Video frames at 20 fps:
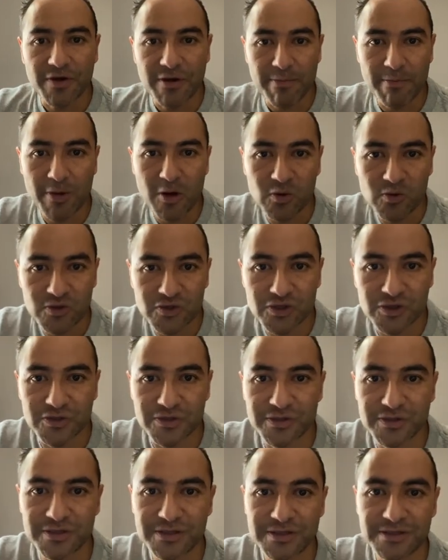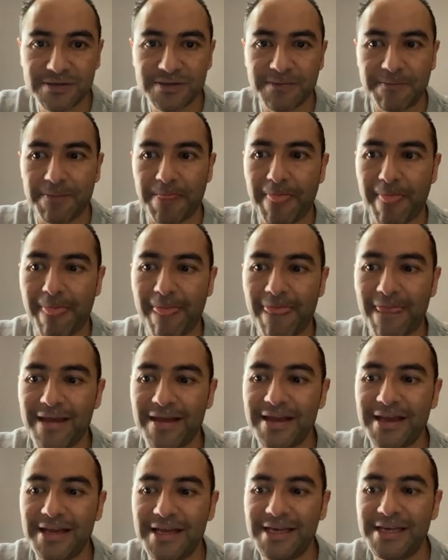emotions,
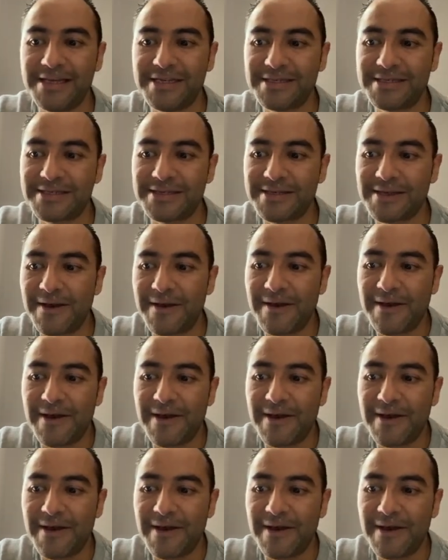it is